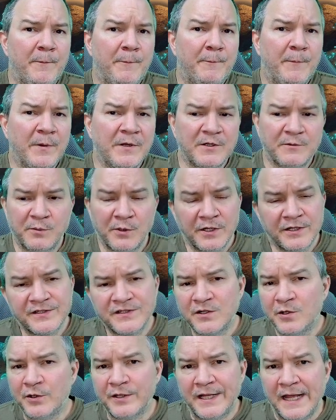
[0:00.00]
But your players
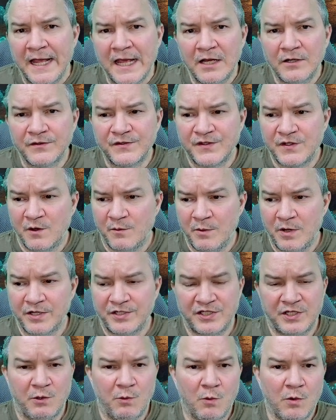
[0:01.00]
can only handle so
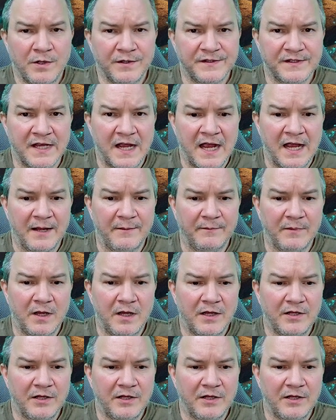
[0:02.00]
much at one time.